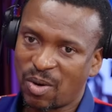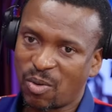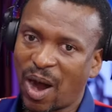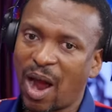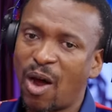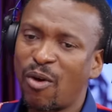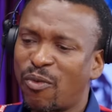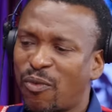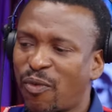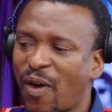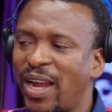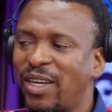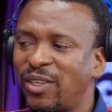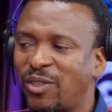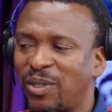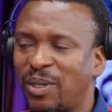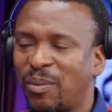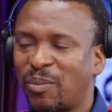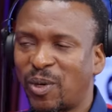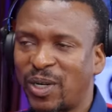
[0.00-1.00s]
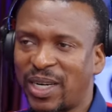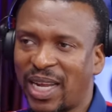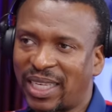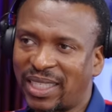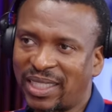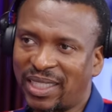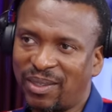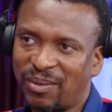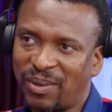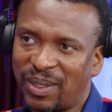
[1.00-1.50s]
How far into the
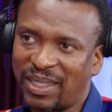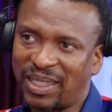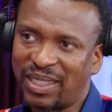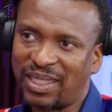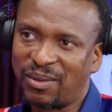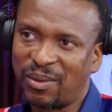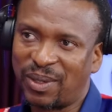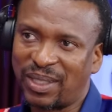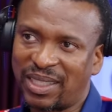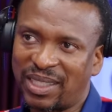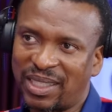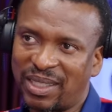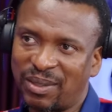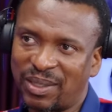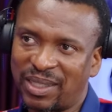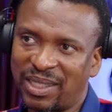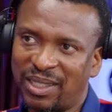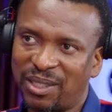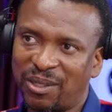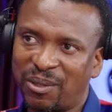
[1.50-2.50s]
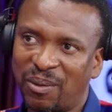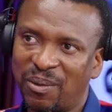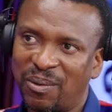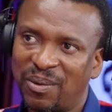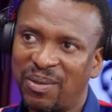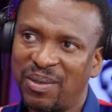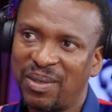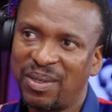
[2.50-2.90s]
production was it? Was the show?